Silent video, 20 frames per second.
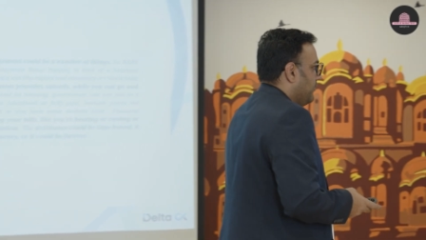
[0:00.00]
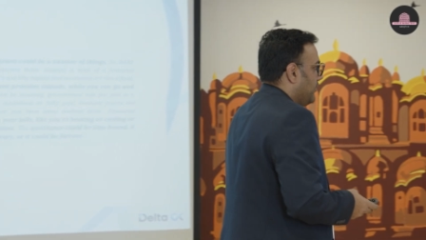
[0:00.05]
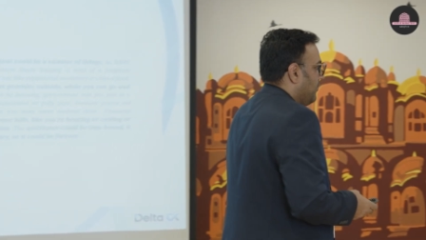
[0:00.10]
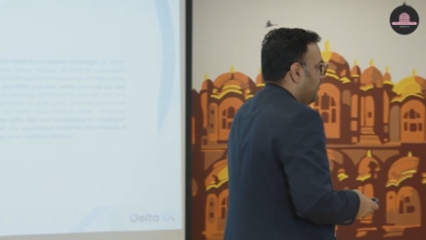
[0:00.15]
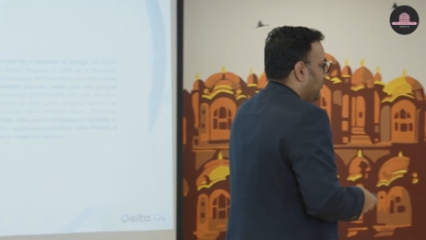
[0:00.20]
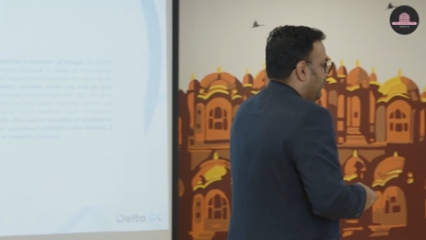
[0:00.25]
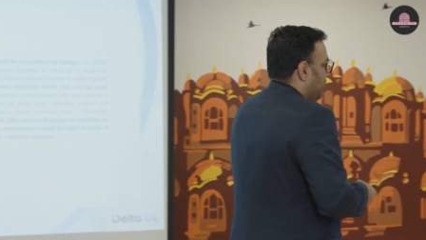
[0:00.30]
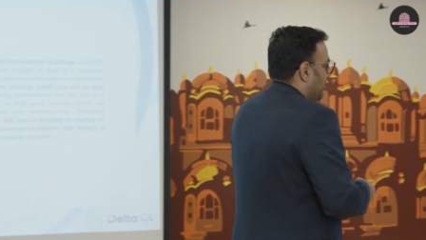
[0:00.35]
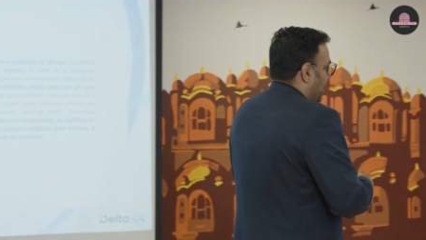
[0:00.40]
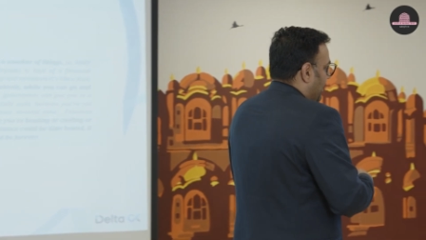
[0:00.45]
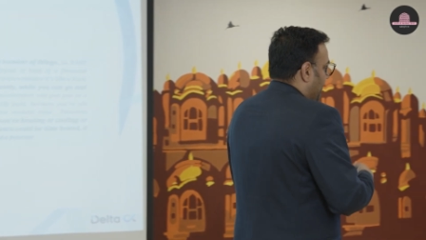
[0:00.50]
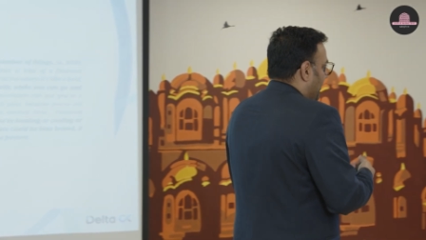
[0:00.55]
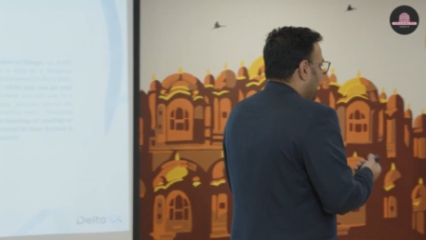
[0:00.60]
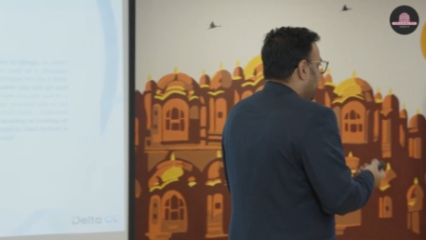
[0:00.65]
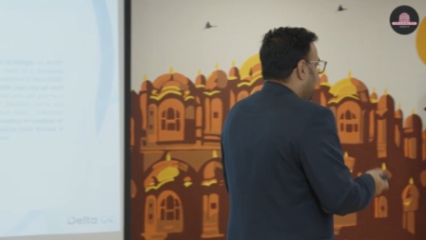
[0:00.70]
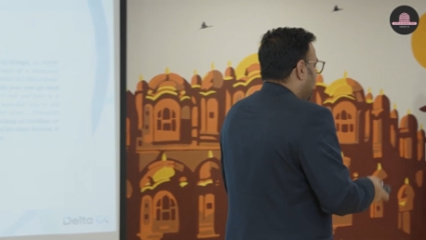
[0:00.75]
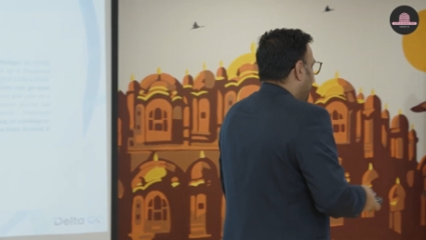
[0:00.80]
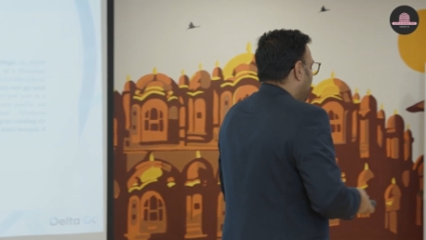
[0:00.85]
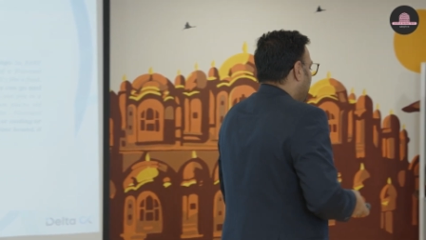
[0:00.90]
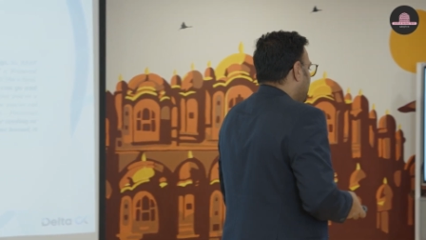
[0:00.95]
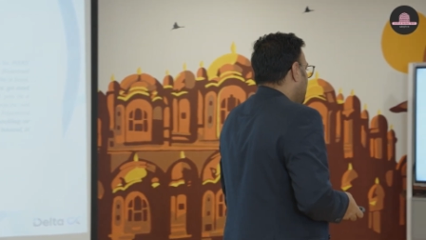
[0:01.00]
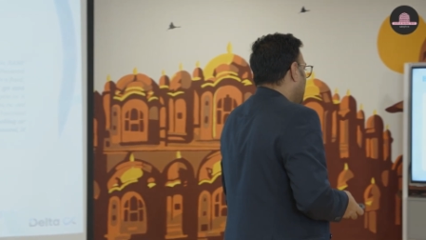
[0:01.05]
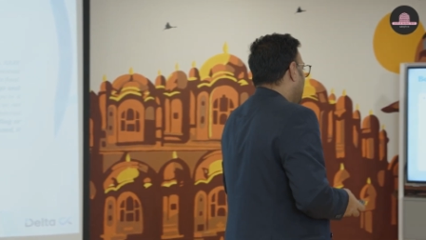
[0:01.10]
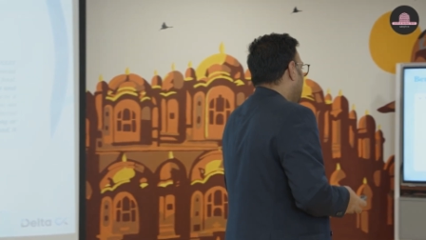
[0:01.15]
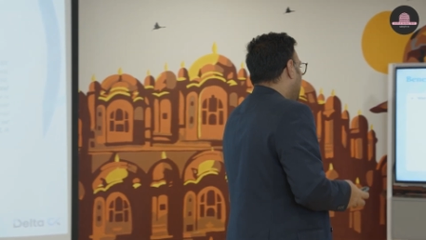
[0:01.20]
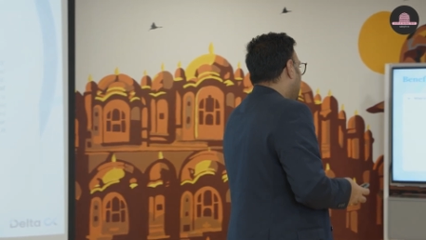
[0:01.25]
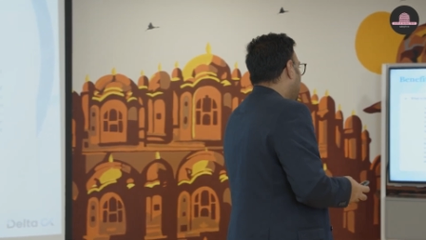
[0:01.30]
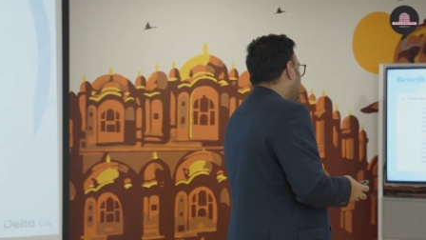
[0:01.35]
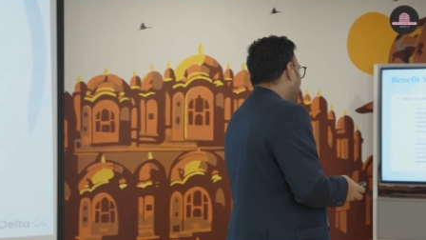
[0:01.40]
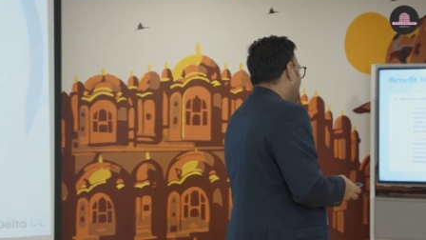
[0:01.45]
naming
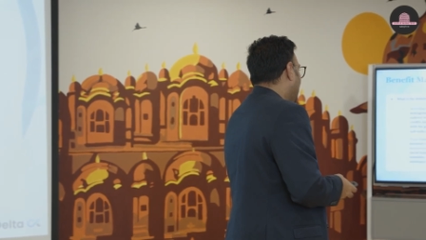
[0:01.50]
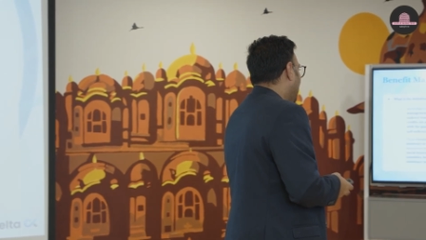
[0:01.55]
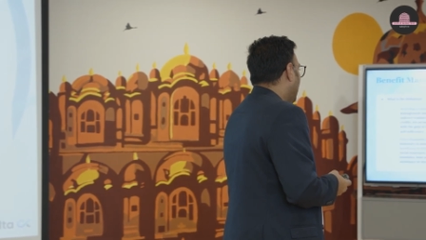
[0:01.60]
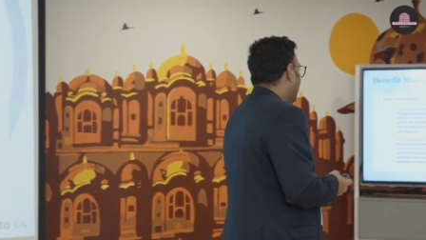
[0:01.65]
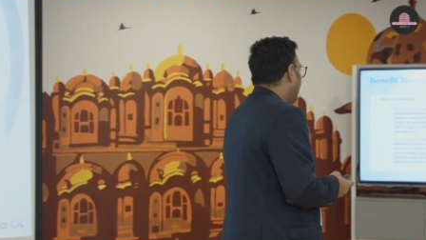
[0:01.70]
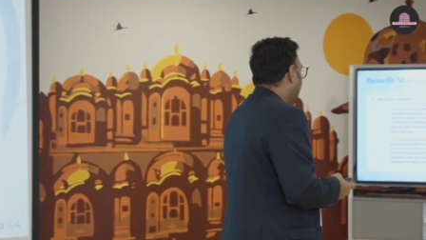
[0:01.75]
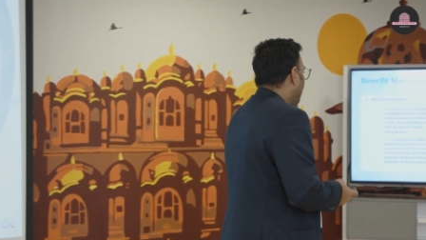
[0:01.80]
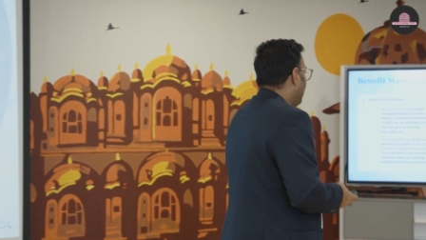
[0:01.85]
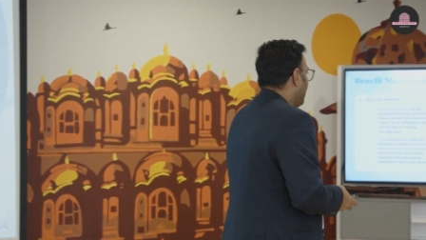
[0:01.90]
convention itself